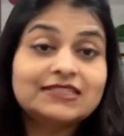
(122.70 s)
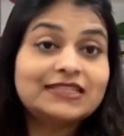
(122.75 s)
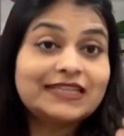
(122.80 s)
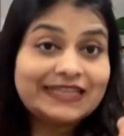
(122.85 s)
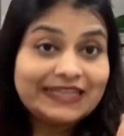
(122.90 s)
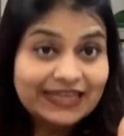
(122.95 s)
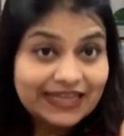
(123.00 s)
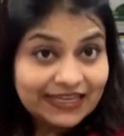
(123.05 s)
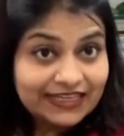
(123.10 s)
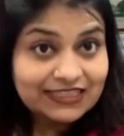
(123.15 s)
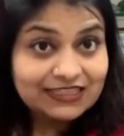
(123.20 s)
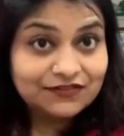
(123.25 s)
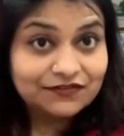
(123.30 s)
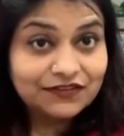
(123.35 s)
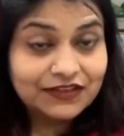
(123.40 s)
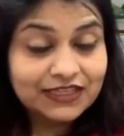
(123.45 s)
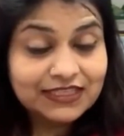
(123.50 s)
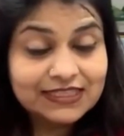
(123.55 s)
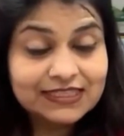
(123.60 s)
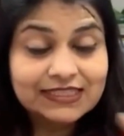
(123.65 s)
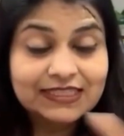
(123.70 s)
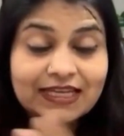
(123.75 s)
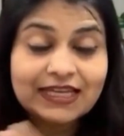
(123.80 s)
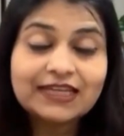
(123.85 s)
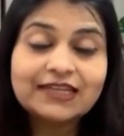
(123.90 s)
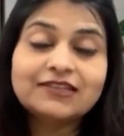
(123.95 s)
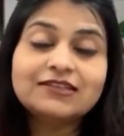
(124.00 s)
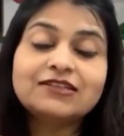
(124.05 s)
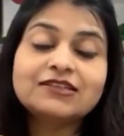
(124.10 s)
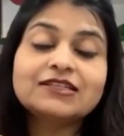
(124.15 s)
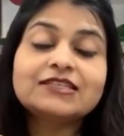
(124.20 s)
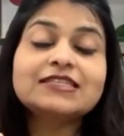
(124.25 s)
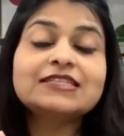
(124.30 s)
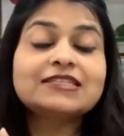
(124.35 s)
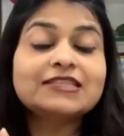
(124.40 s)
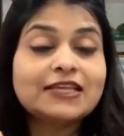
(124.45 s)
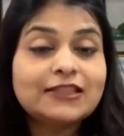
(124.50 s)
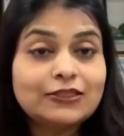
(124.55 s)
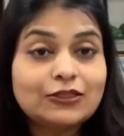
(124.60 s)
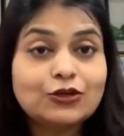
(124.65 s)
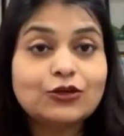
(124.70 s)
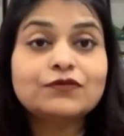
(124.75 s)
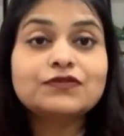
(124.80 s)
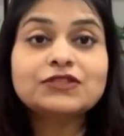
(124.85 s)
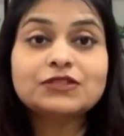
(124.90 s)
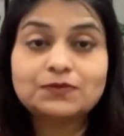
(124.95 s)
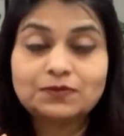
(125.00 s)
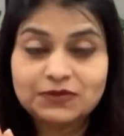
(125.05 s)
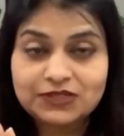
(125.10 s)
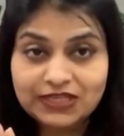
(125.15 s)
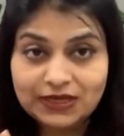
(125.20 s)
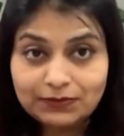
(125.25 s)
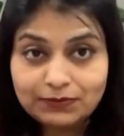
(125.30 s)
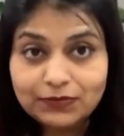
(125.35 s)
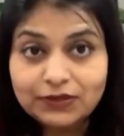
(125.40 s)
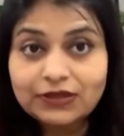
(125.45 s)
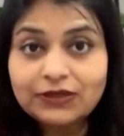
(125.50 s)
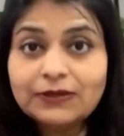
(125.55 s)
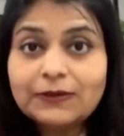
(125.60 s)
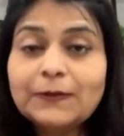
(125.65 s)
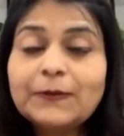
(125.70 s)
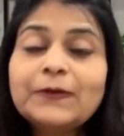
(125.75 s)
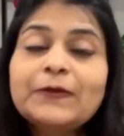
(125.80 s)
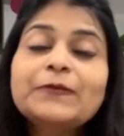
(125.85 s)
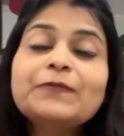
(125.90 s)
deadline if i say it is 10th of september